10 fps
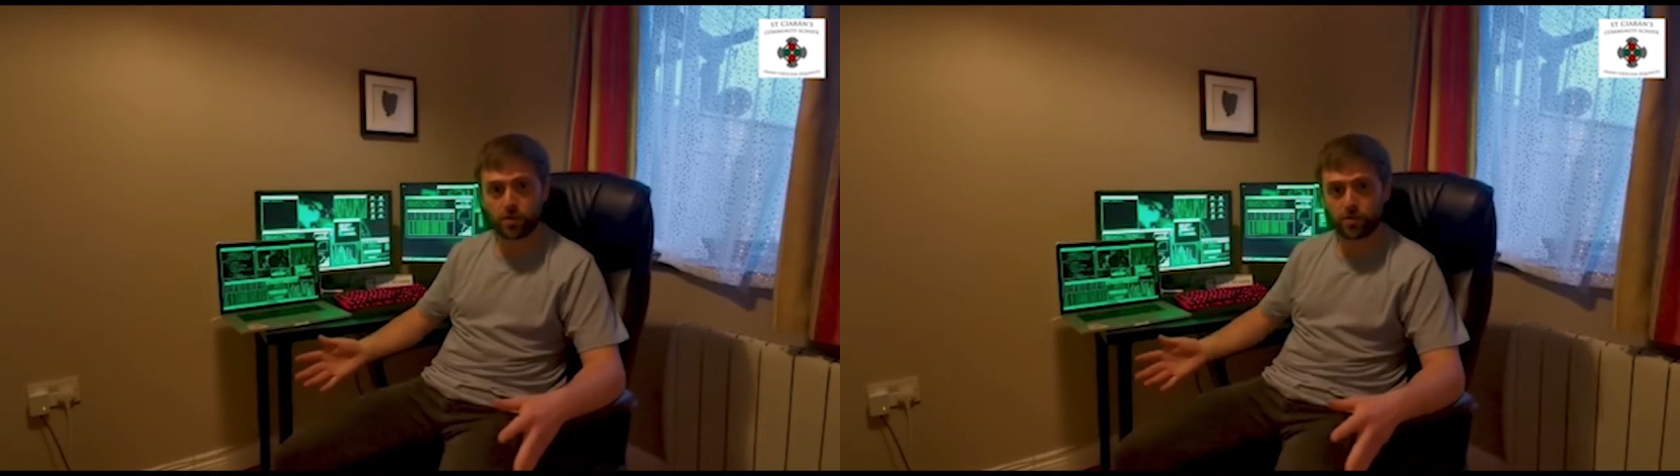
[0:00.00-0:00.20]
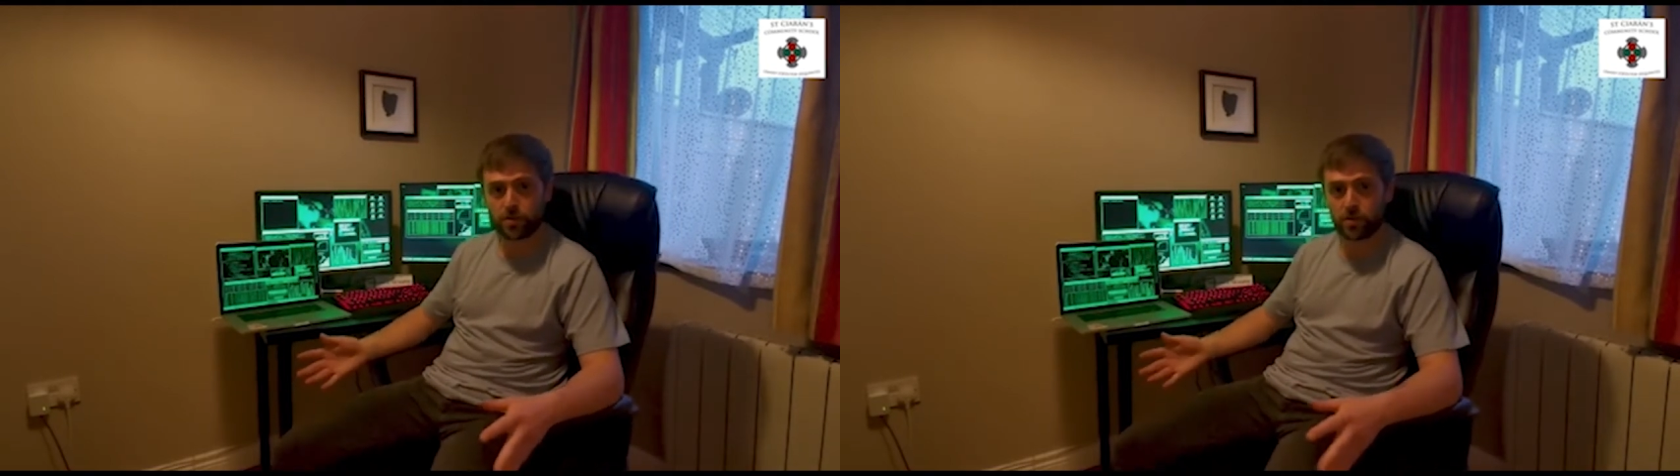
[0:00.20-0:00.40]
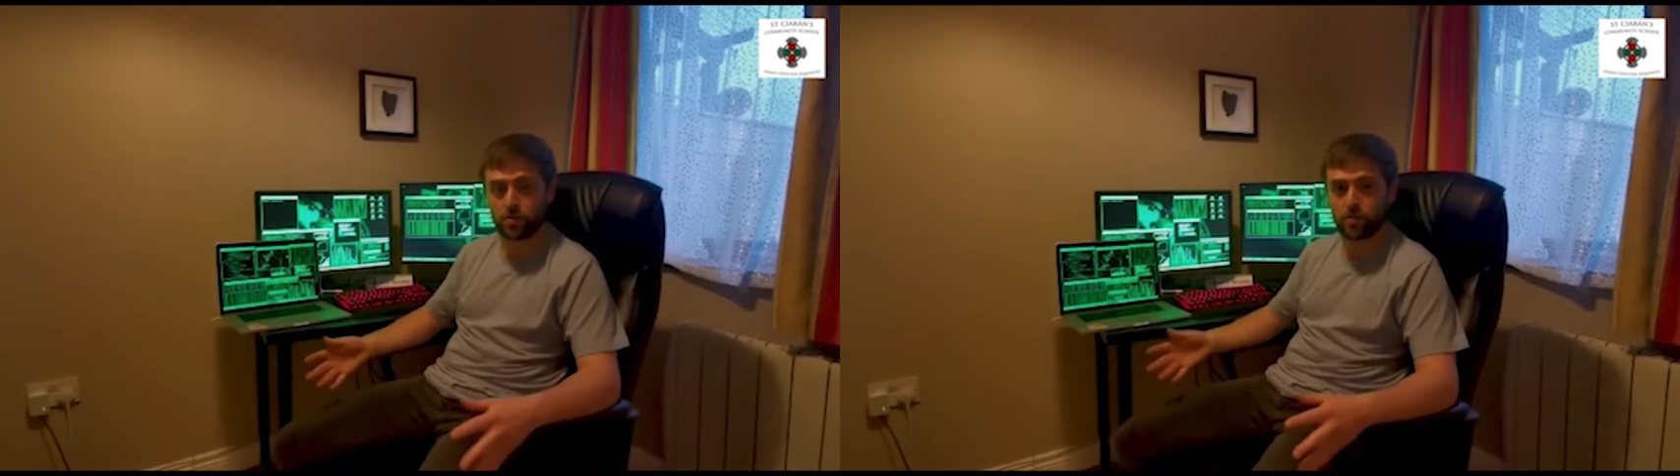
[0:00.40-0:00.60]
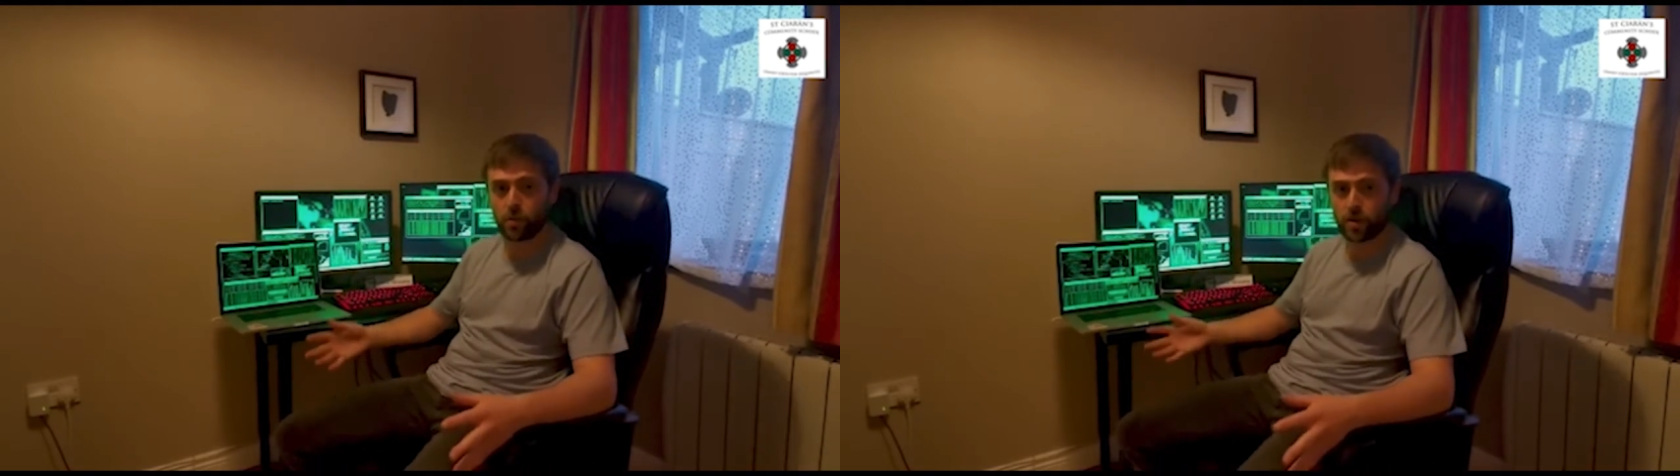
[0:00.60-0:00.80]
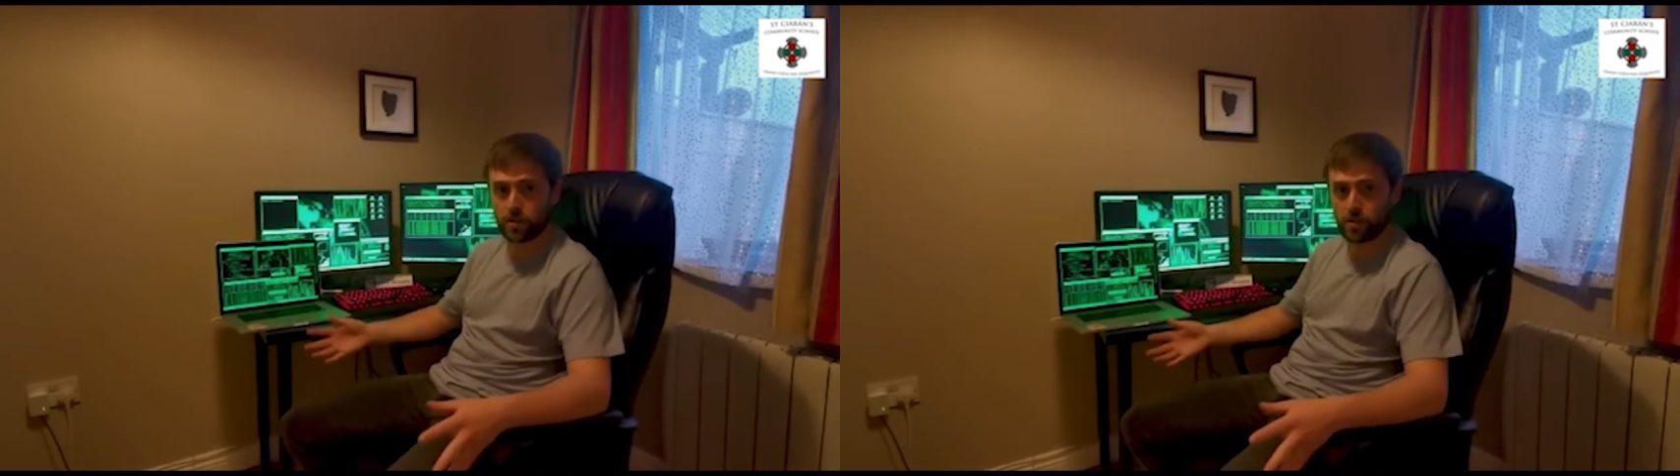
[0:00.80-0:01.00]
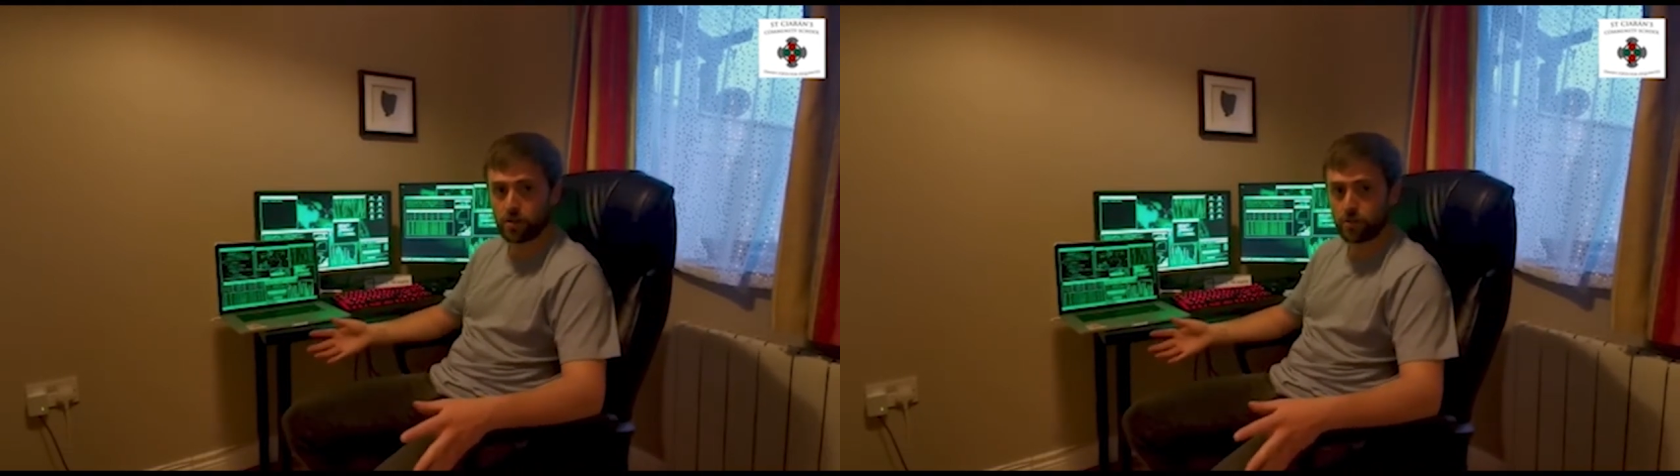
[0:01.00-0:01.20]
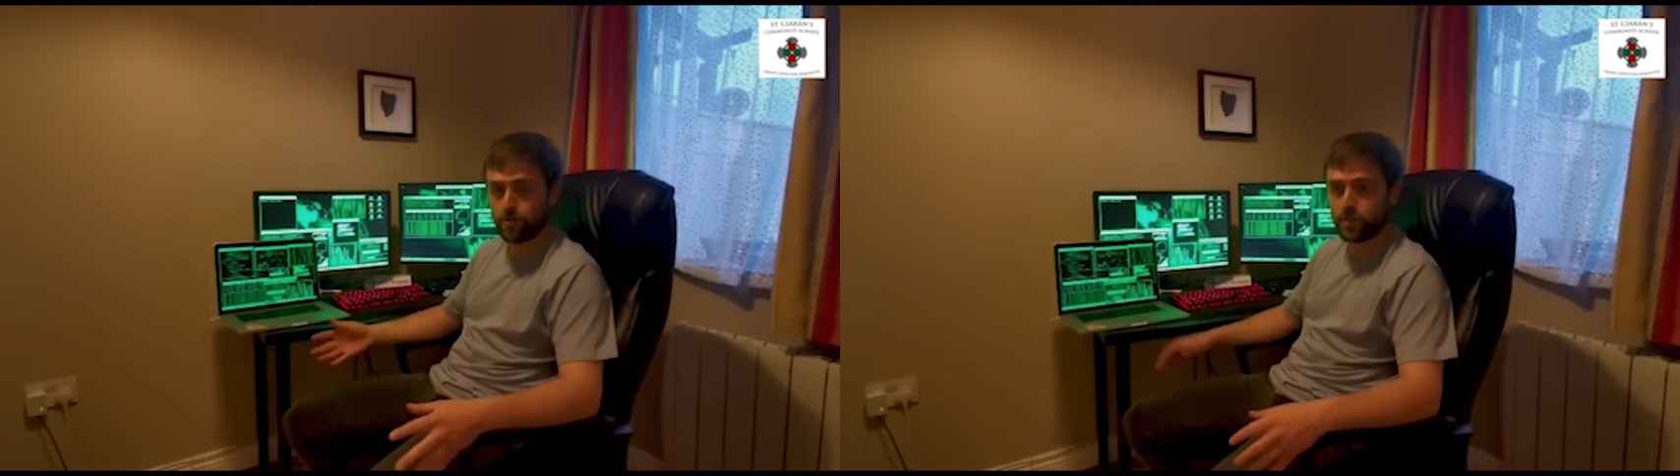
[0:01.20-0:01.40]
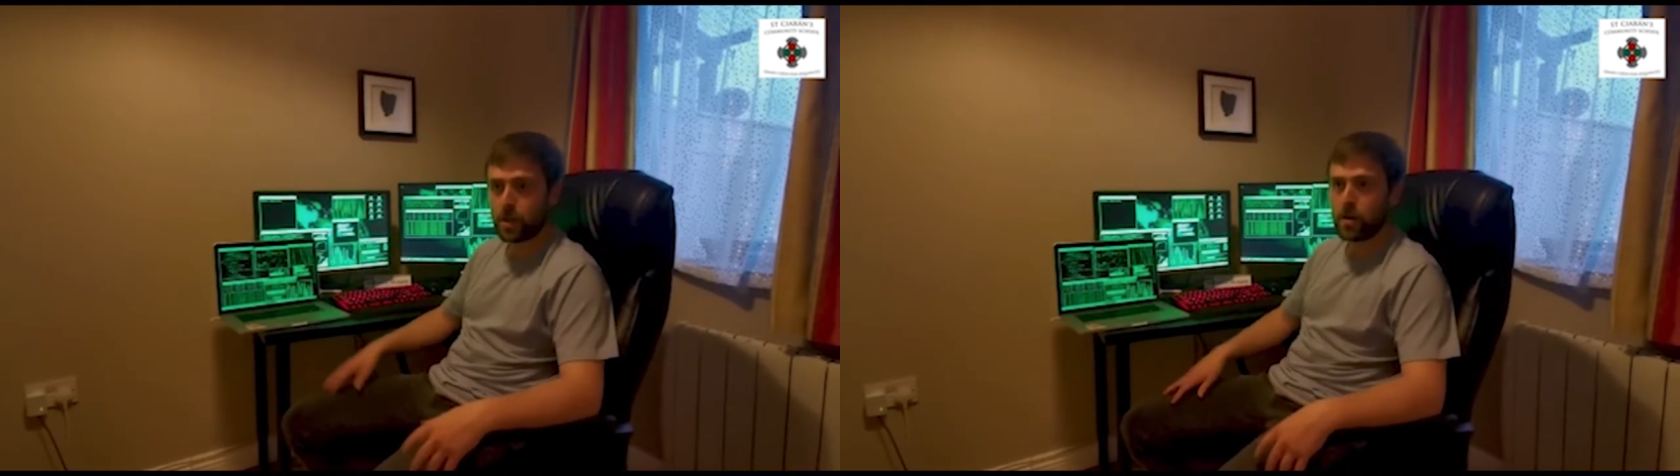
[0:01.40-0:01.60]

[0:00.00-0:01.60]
be good to do and where to go.